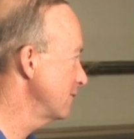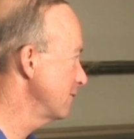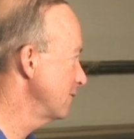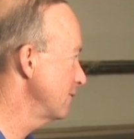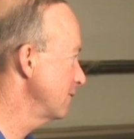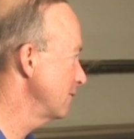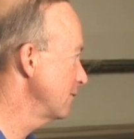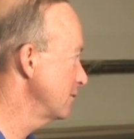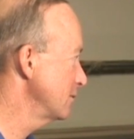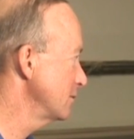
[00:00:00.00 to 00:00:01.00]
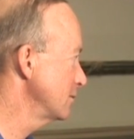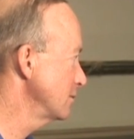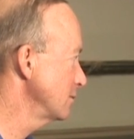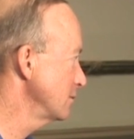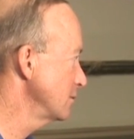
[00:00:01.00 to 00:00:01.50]

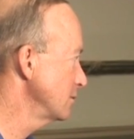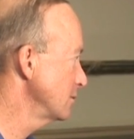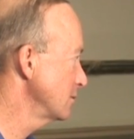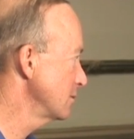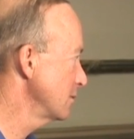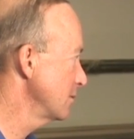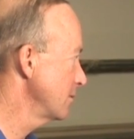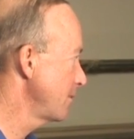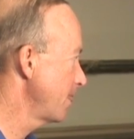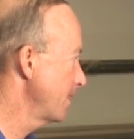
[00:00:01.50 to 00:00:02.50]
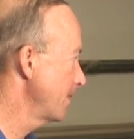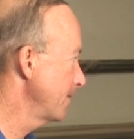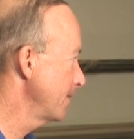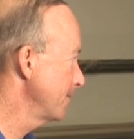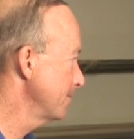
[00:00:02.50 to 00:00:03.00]

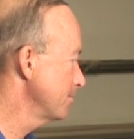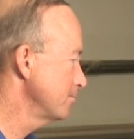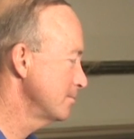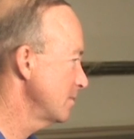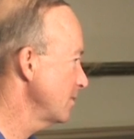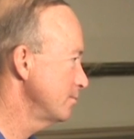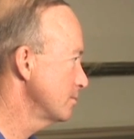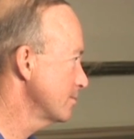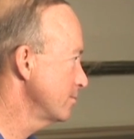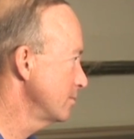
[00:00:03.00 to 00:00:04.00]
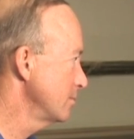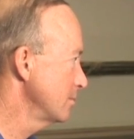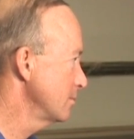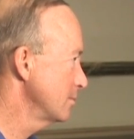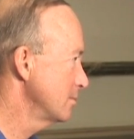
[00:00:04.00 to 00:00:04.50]

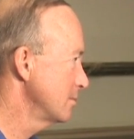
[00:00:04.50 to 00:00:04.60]
(no one is talking)